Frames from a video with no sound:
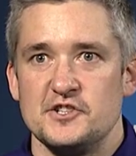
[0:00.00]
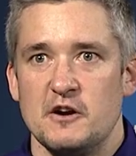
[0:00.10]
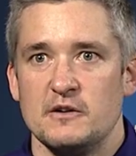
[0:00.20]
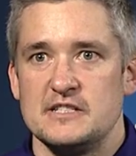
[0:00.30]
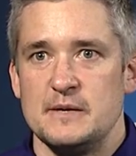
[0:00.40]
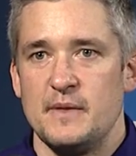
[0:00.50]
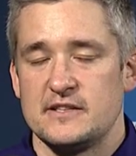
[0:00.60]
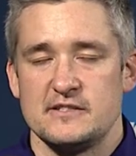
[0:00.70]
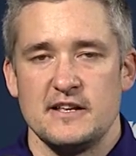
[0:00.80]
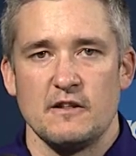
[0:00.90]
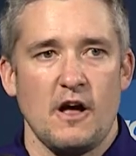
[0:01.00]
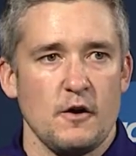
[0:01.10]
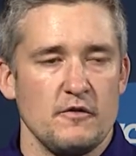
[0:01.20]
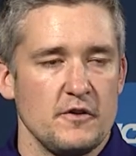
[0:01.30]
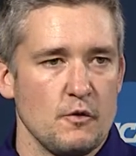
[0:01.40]
You know, a team that's did a
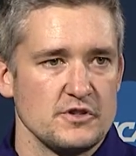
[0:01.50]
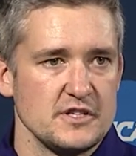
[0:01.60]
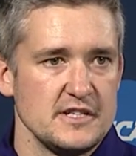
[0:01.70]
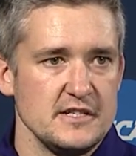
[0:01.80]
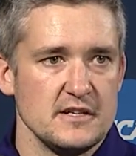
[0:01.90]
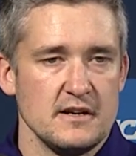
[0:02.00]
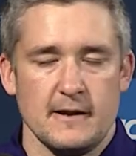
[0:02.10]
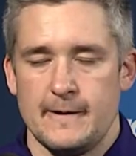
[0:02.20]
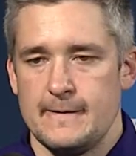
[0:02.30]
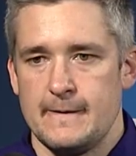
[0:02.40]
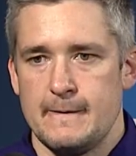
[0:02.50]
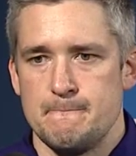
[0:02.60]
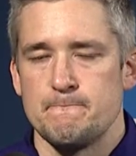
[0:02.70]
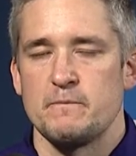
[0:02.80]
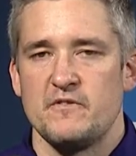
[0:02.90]
lot over the course of the season, and um,
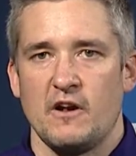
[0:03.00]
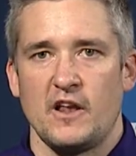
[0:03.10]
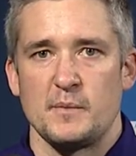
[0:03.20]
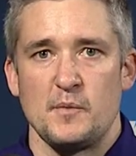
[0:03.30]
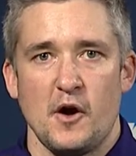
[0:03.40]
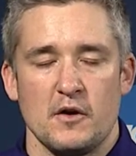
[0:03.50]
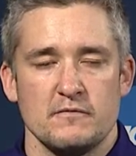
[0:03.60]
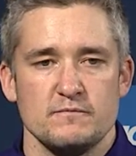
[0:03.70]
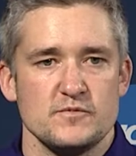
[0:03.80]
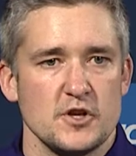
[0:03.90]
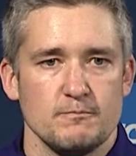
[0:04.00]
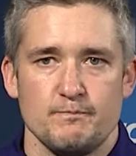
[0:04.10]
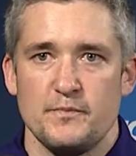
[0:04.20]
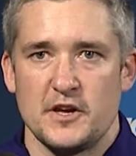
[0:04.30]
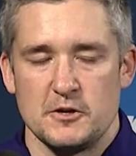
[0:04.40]
they've got a lot to be proud of. So,
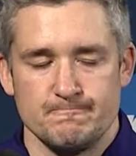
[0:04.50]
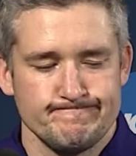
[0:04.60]
thank you.